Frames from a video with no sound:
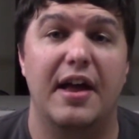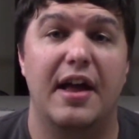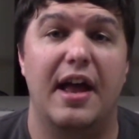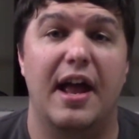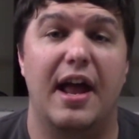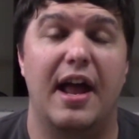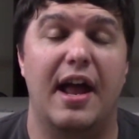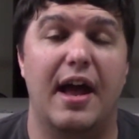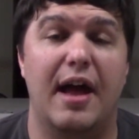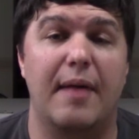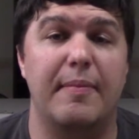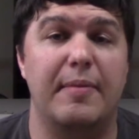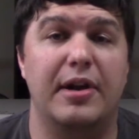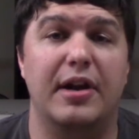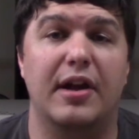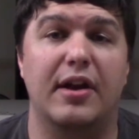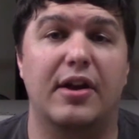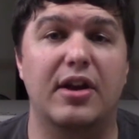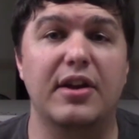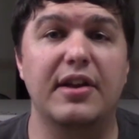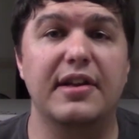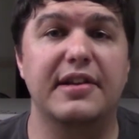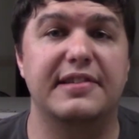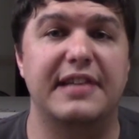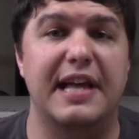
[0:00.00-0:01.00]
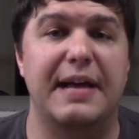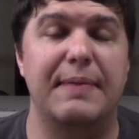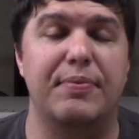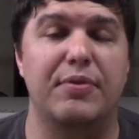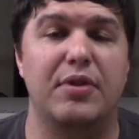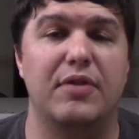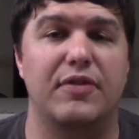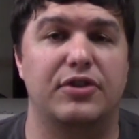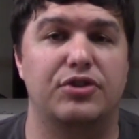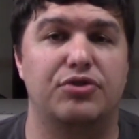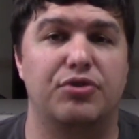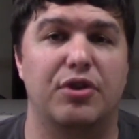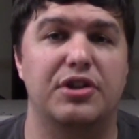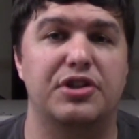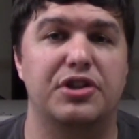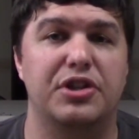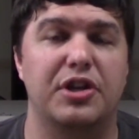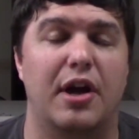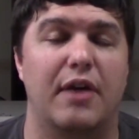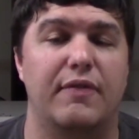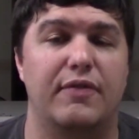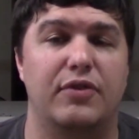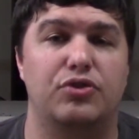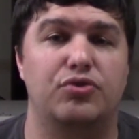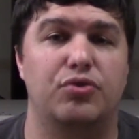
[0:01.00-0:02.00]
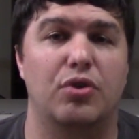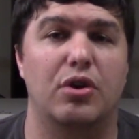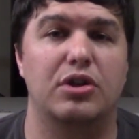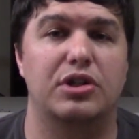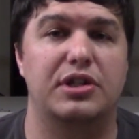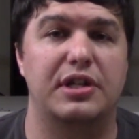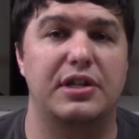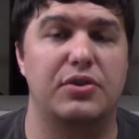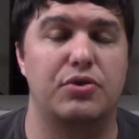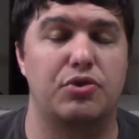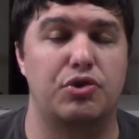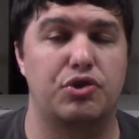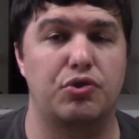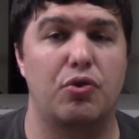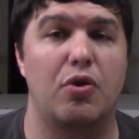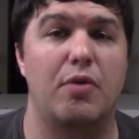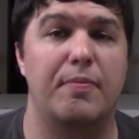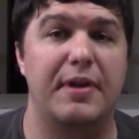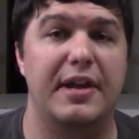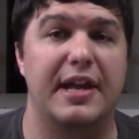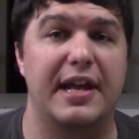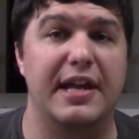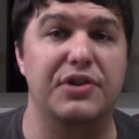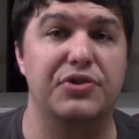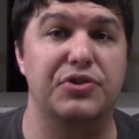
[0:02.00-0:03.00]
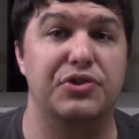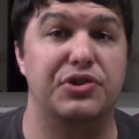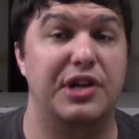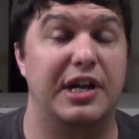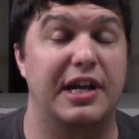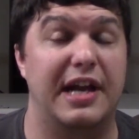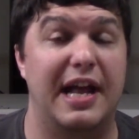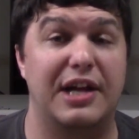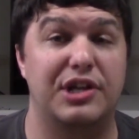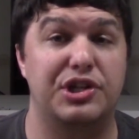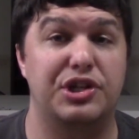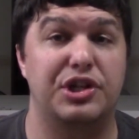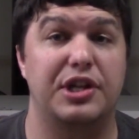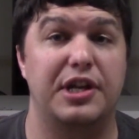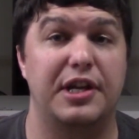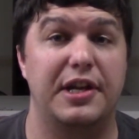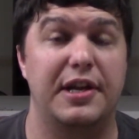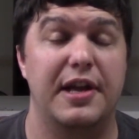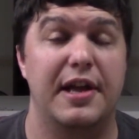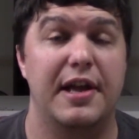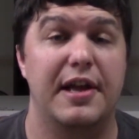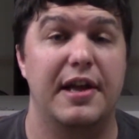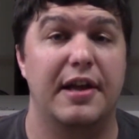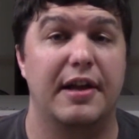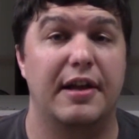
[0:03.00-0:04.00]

I mean, a good example of a drug dealer story being interesting and actually